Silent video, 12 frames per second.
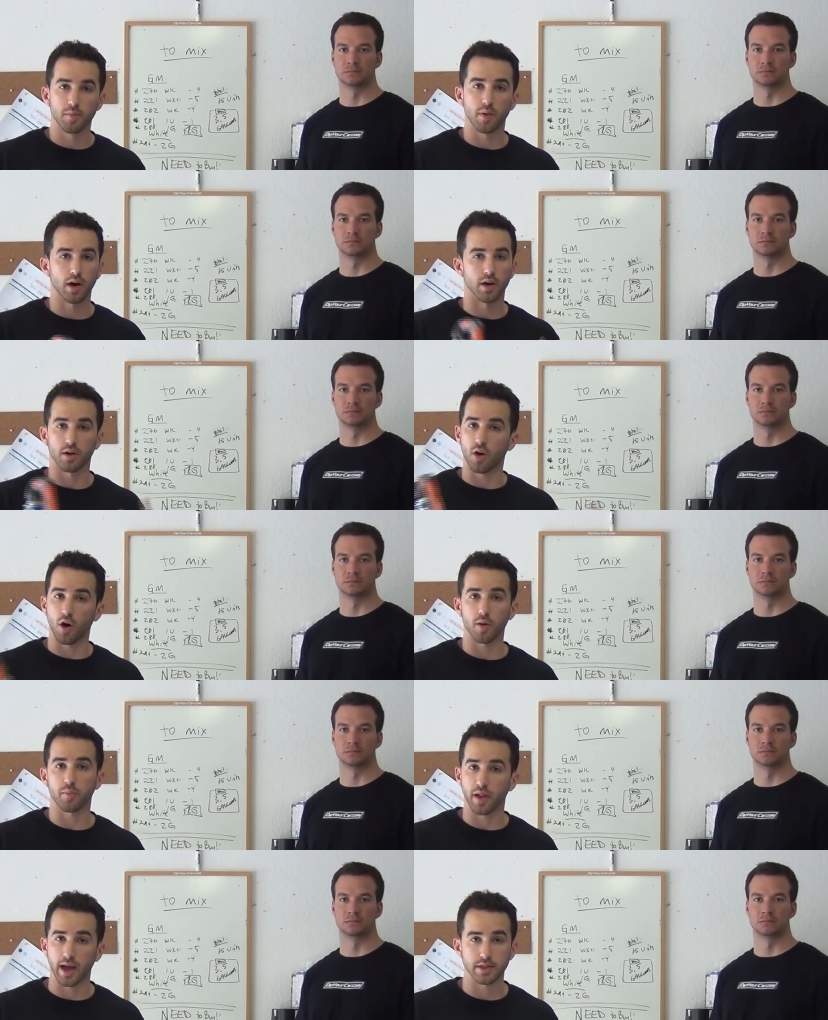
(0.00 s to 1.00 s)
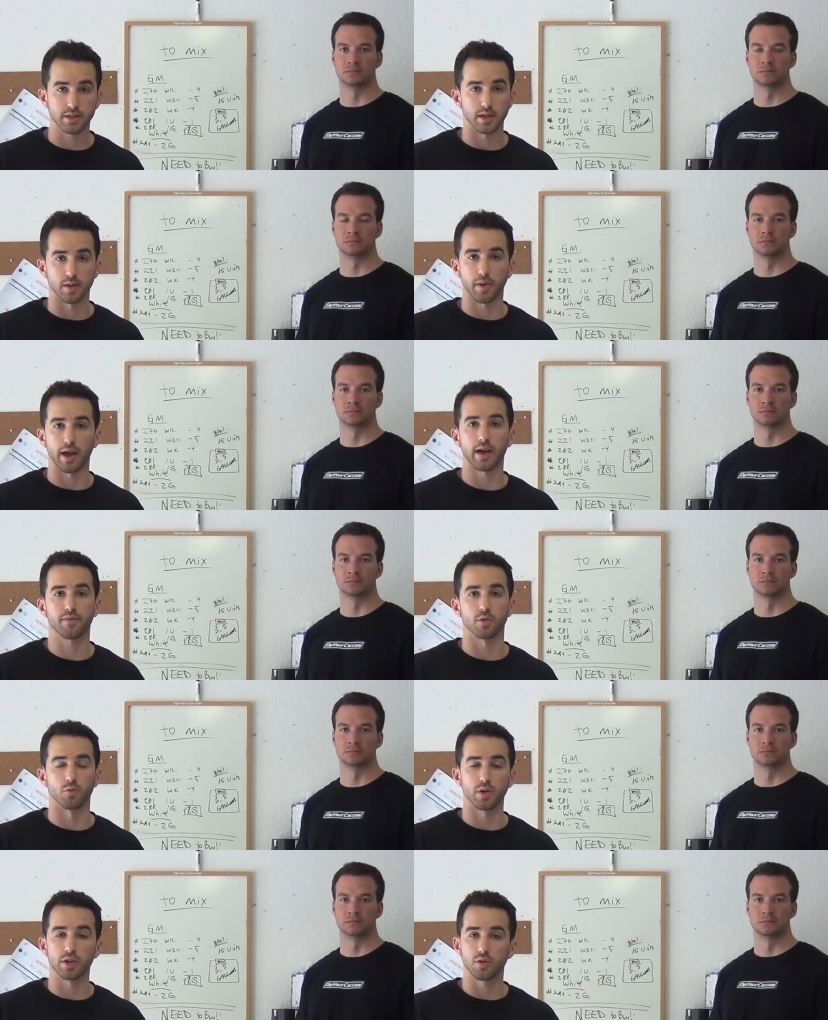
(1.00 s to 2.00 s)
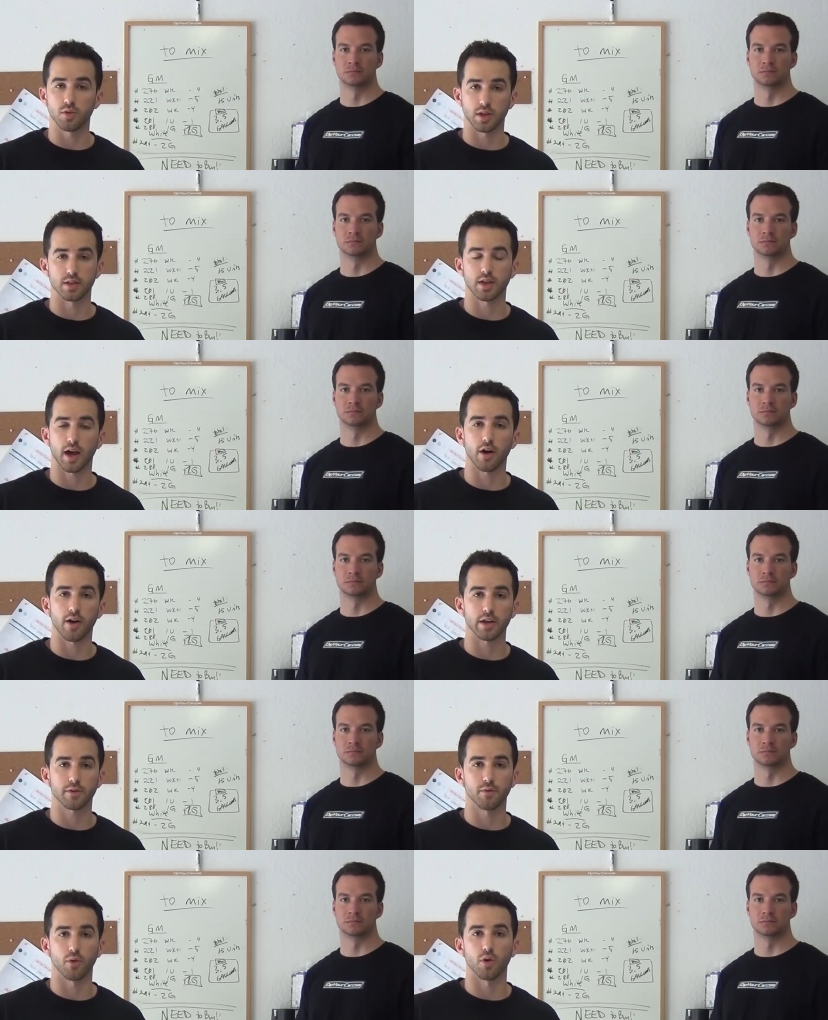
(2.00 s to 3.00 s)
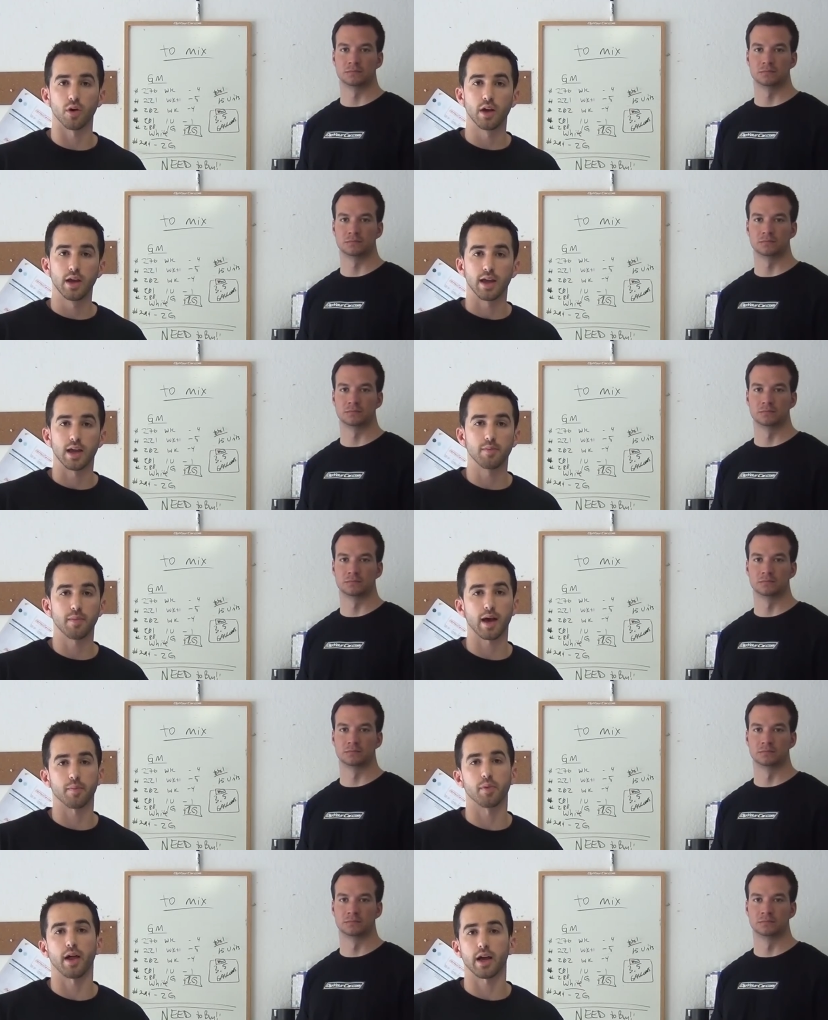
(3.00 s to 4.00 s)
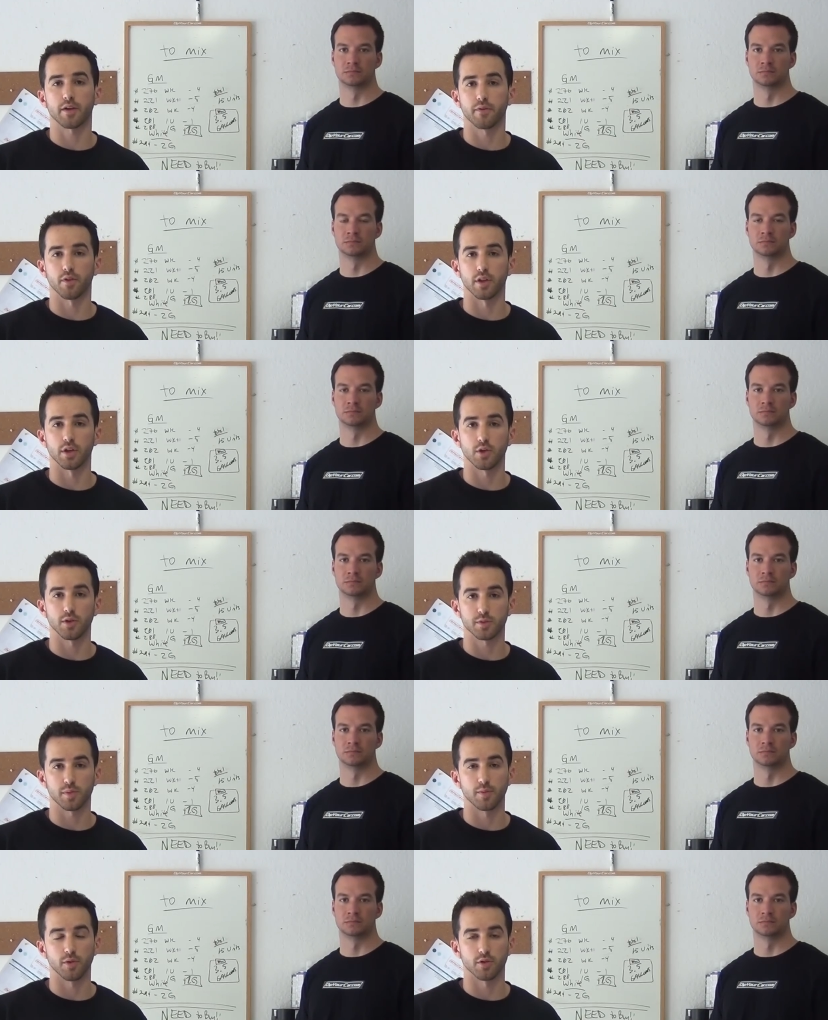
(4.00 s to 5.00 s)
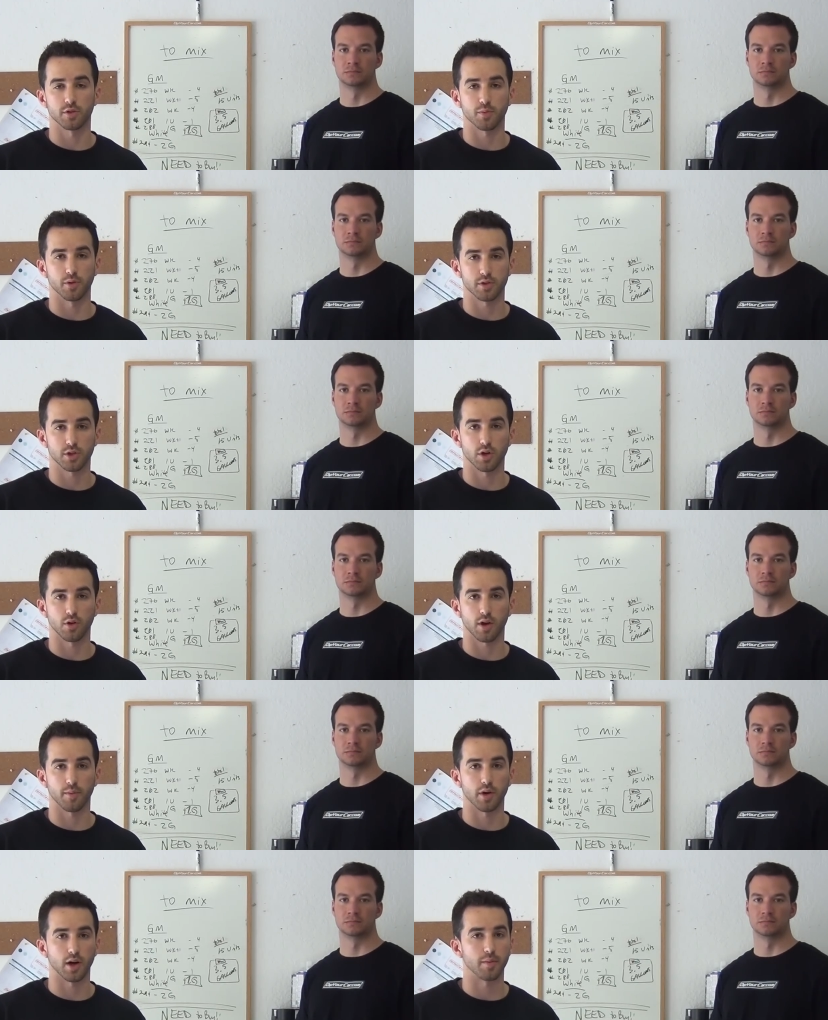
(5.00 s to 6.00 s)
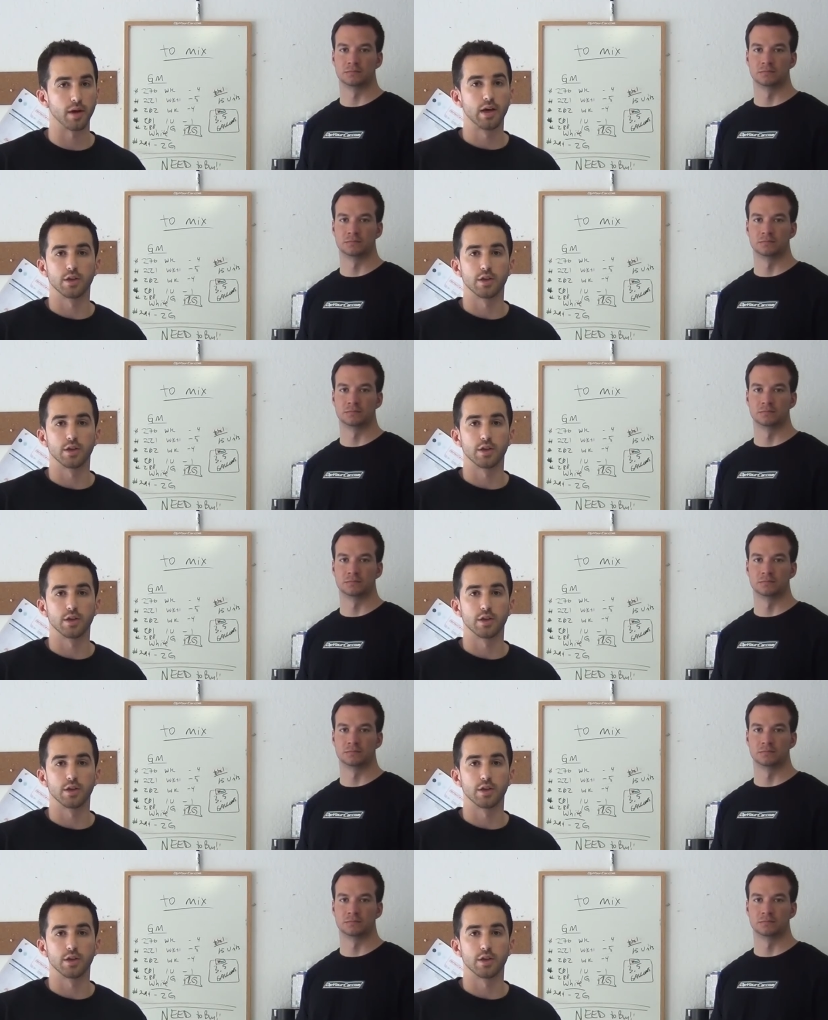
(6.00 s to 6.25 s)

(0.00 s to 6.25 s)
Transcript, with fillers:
Speaker 1: car Plasti Dip. I have to redo the entire S4 in matte black for the USP Motorsports show coming up,